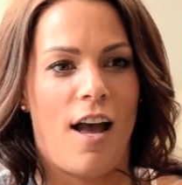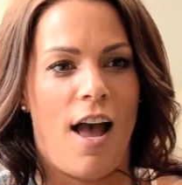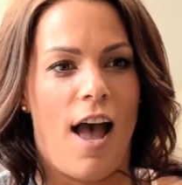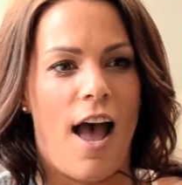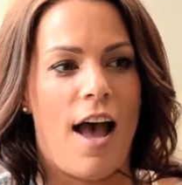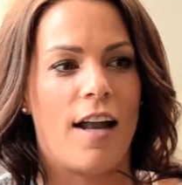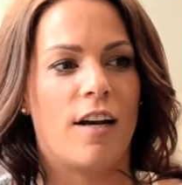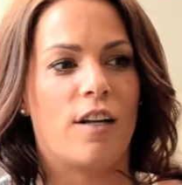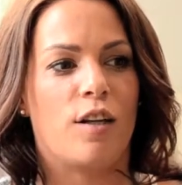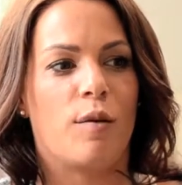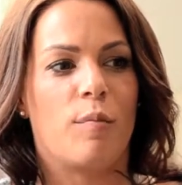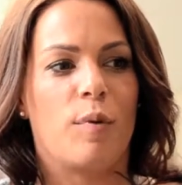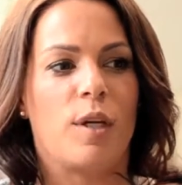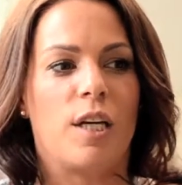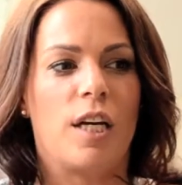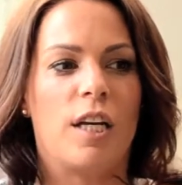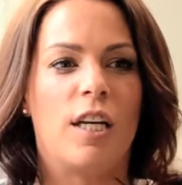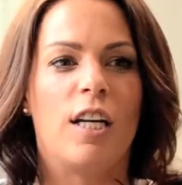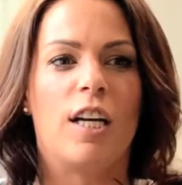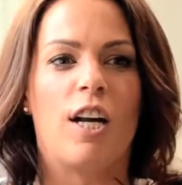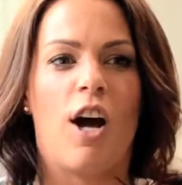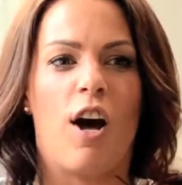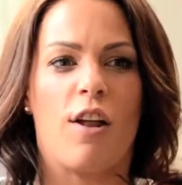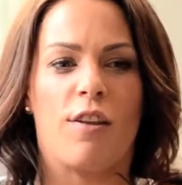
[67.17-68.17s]
And at the
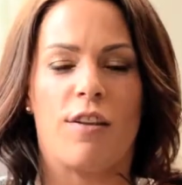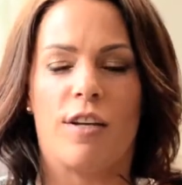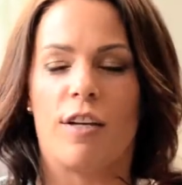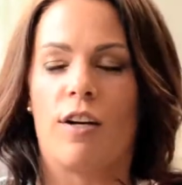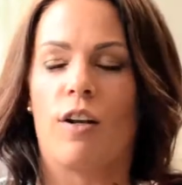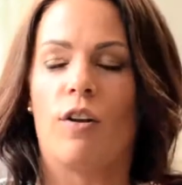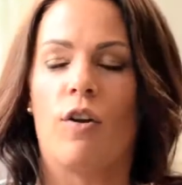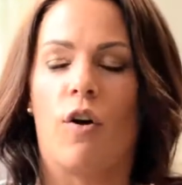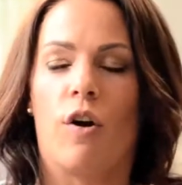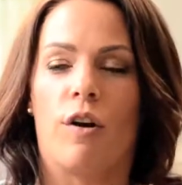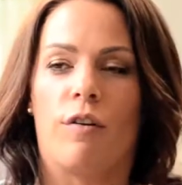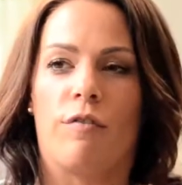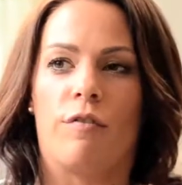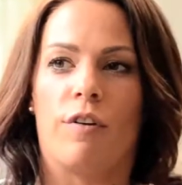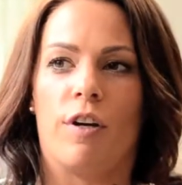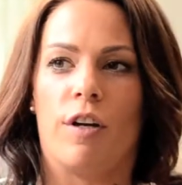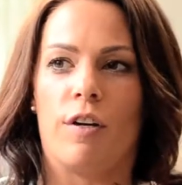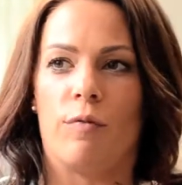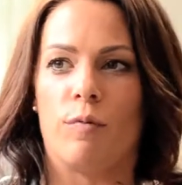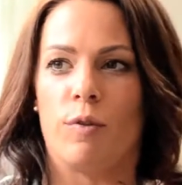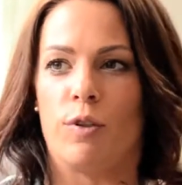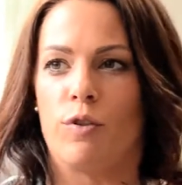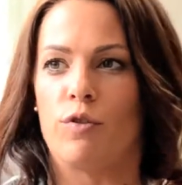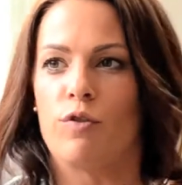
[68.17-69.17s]
beginning, I think a lot of
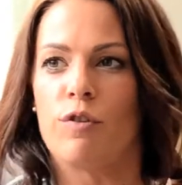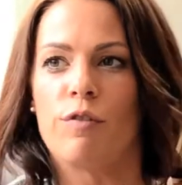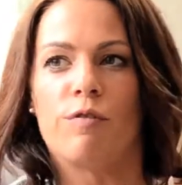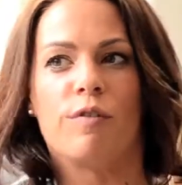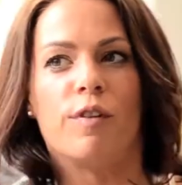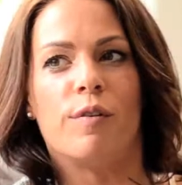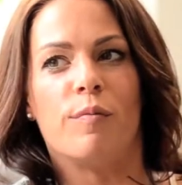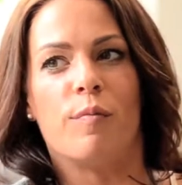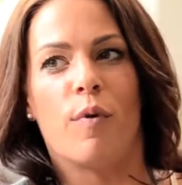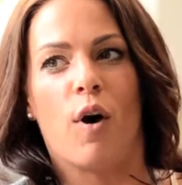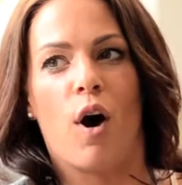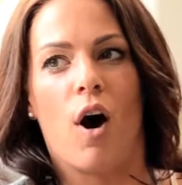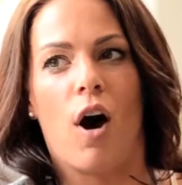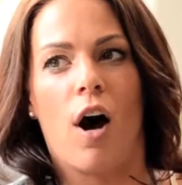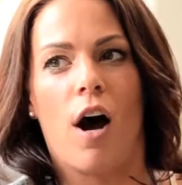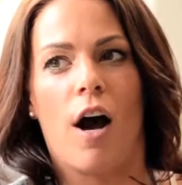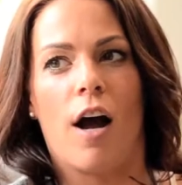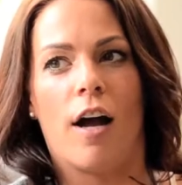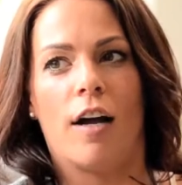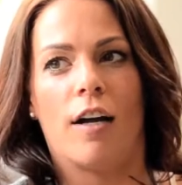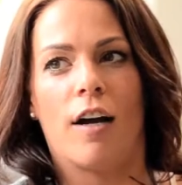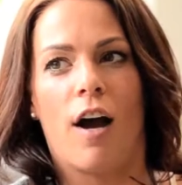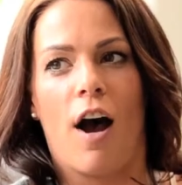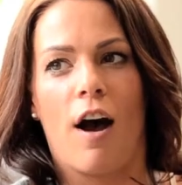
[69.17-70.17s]
it was driven
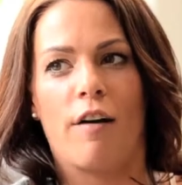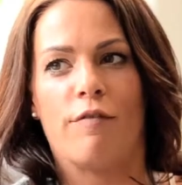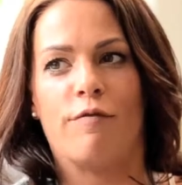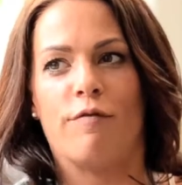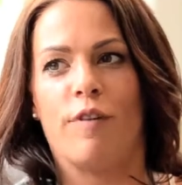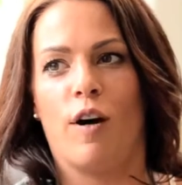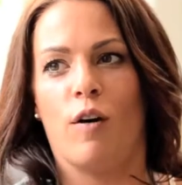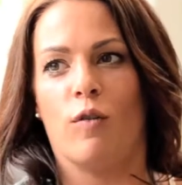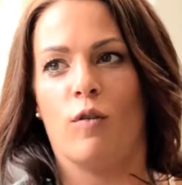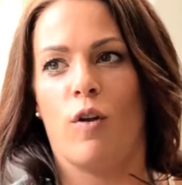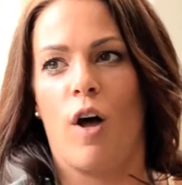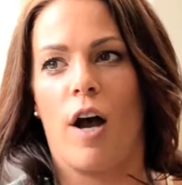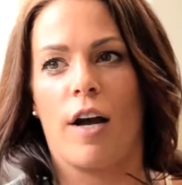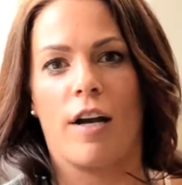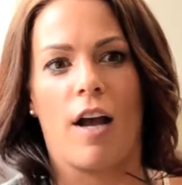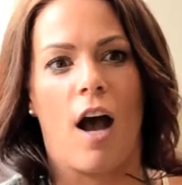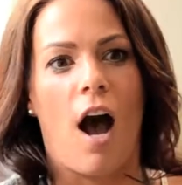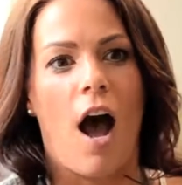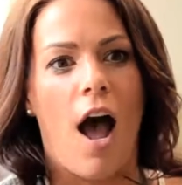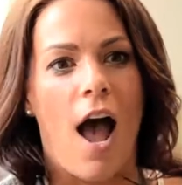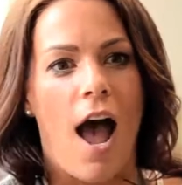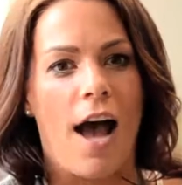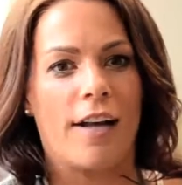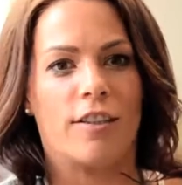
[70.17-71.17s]
by, I felt like
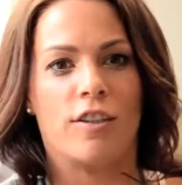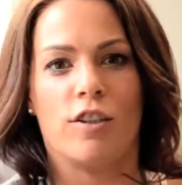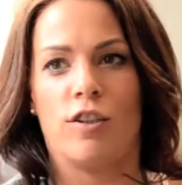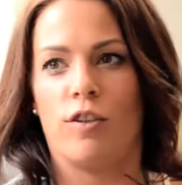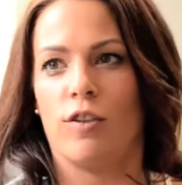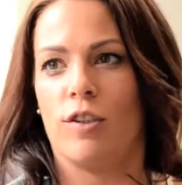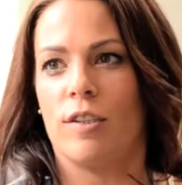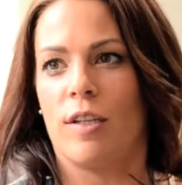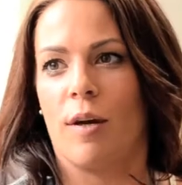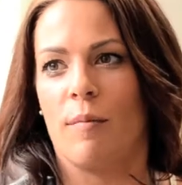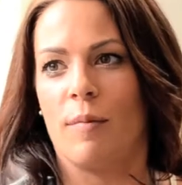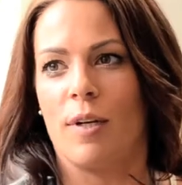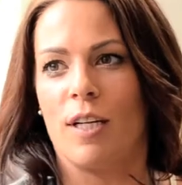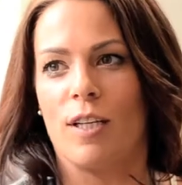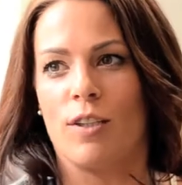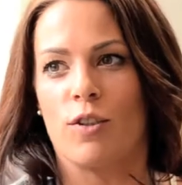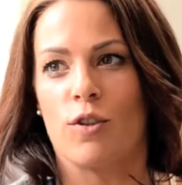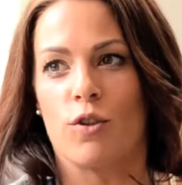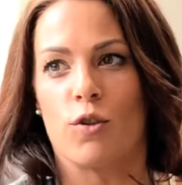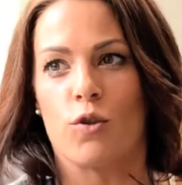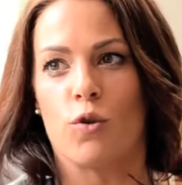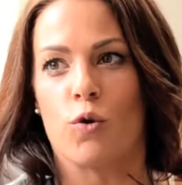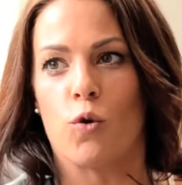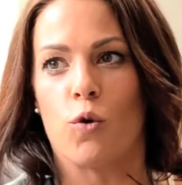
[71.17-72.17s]
I had to do something
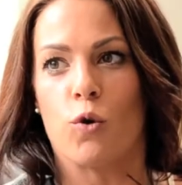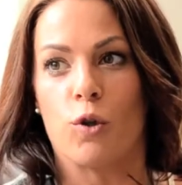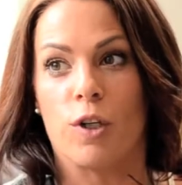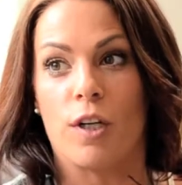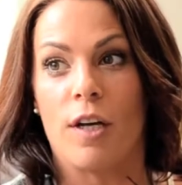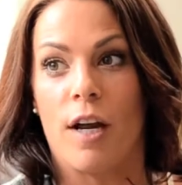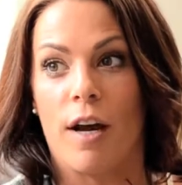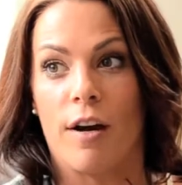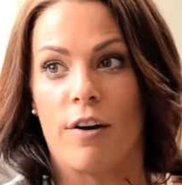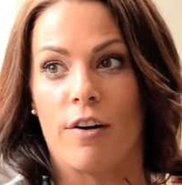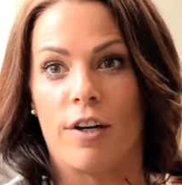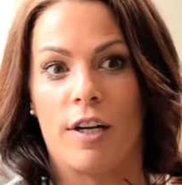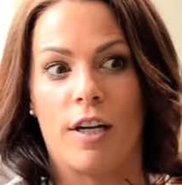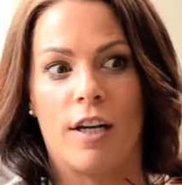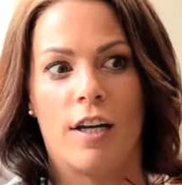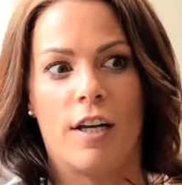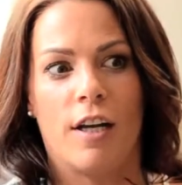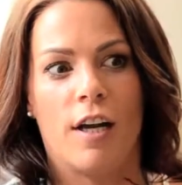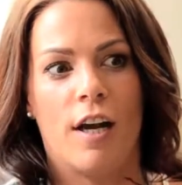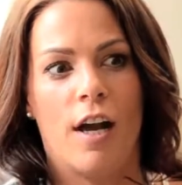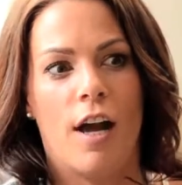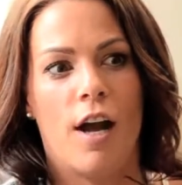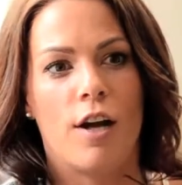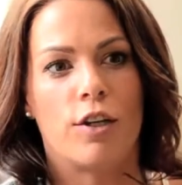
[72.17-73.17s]

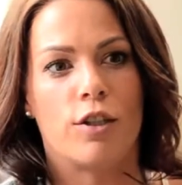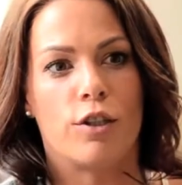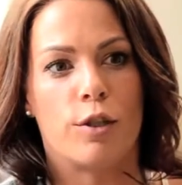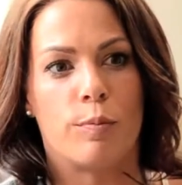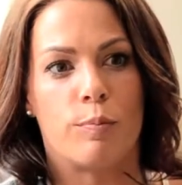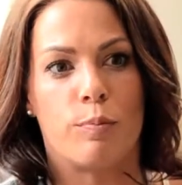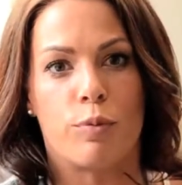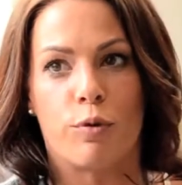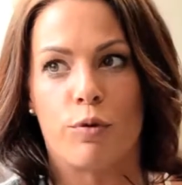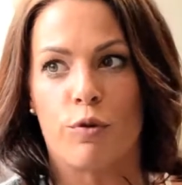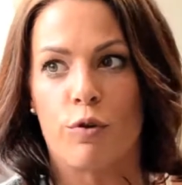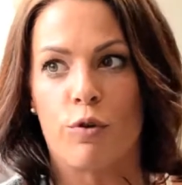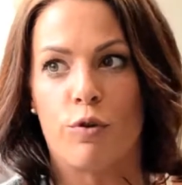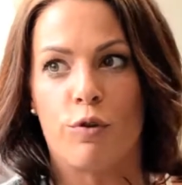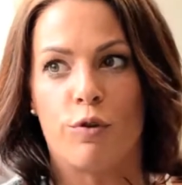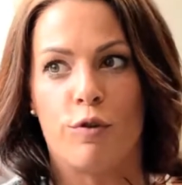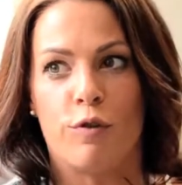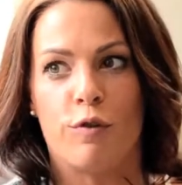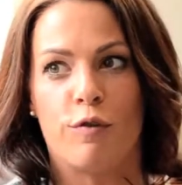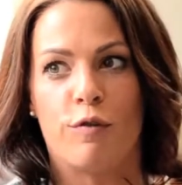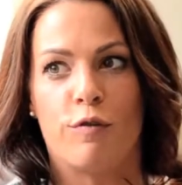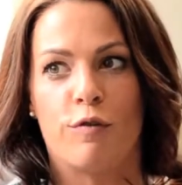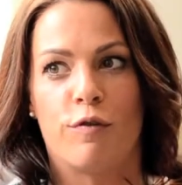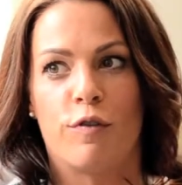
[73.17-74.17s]
extraordinary to
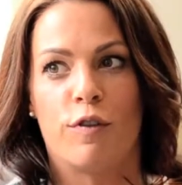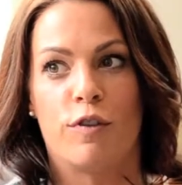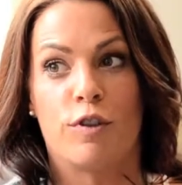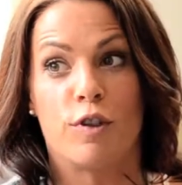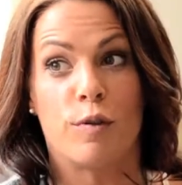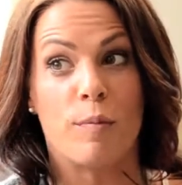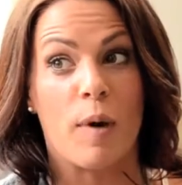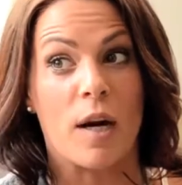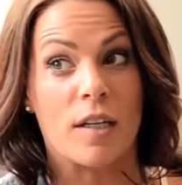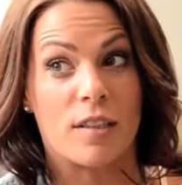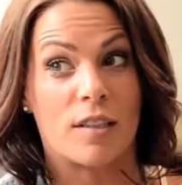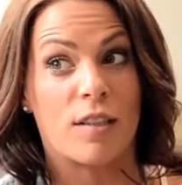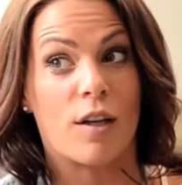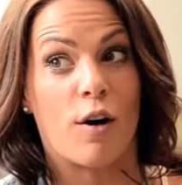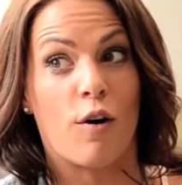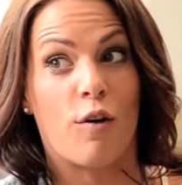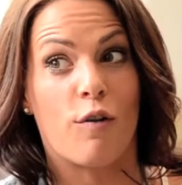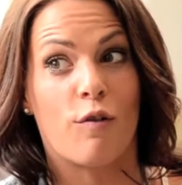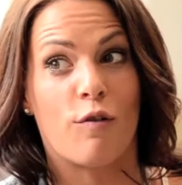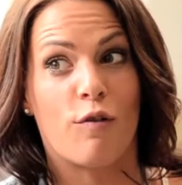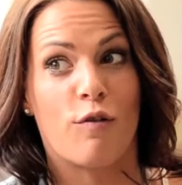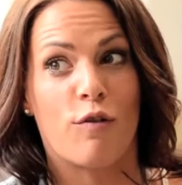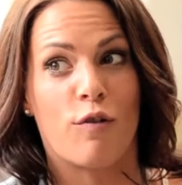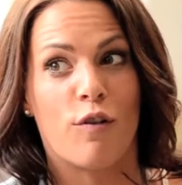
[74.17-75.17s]
prove to
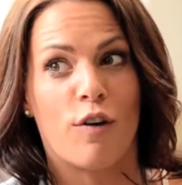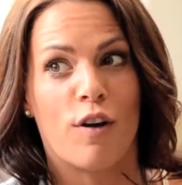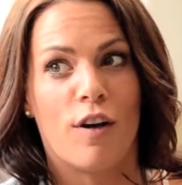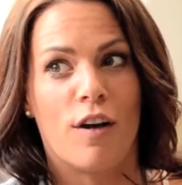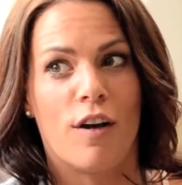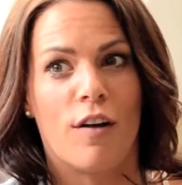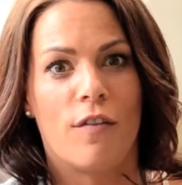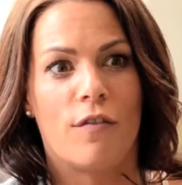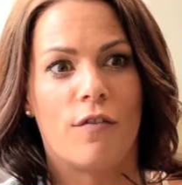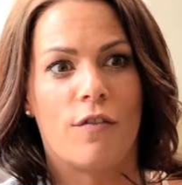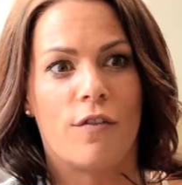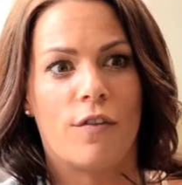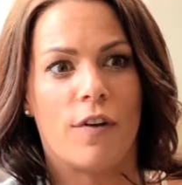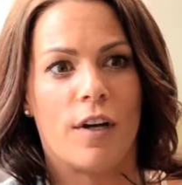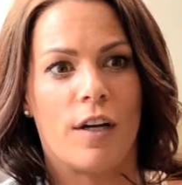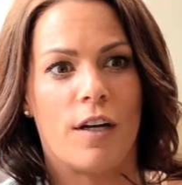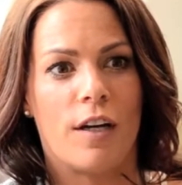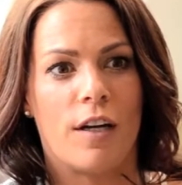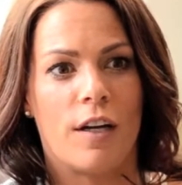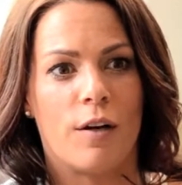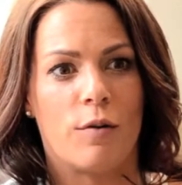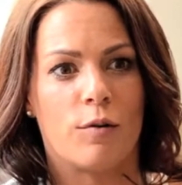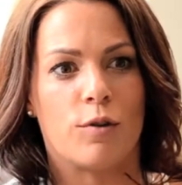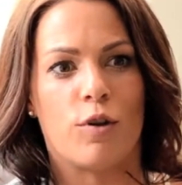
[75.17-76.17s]
myself
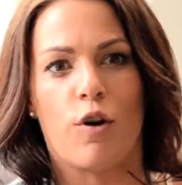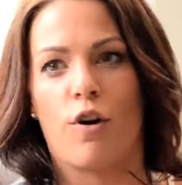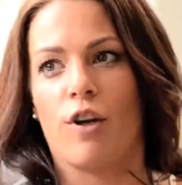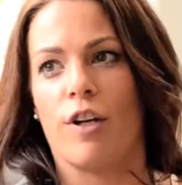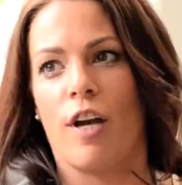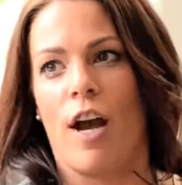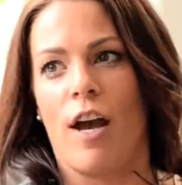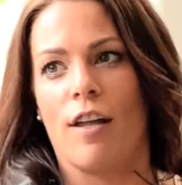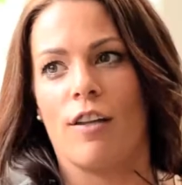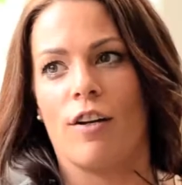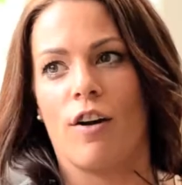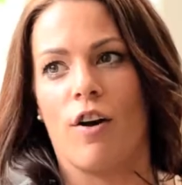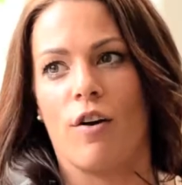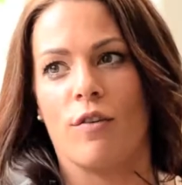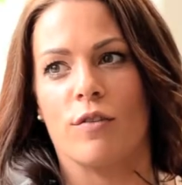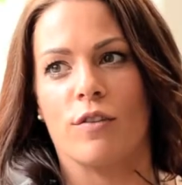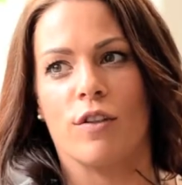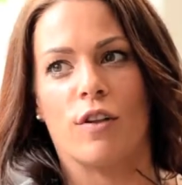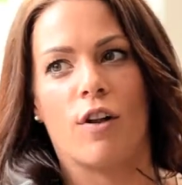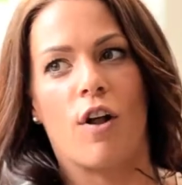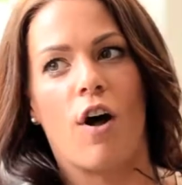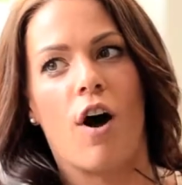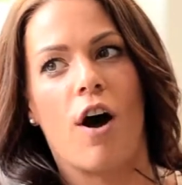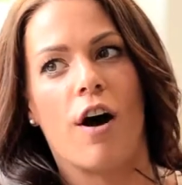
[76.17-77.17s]
that it was okay that I was
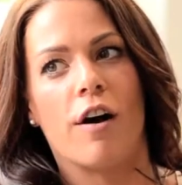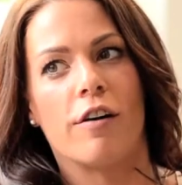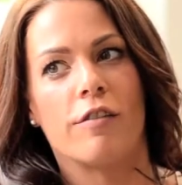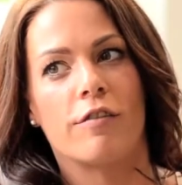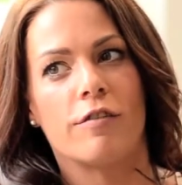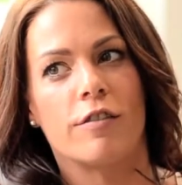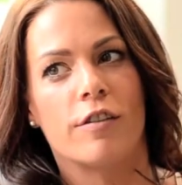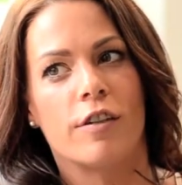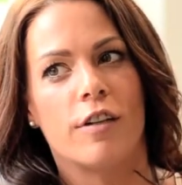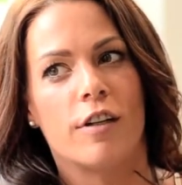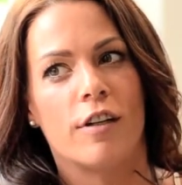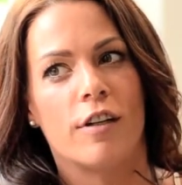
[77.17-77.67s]
alive.